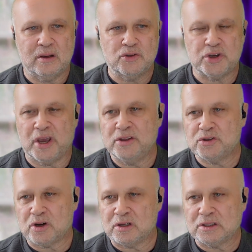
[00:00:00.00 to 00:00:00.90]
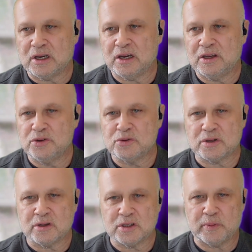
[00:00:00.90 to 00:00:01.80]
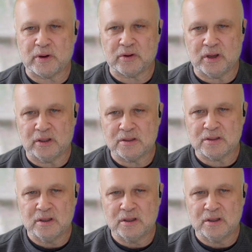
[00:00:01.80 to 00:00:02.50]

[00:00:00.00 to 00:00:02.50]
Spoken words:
change our entire user experience,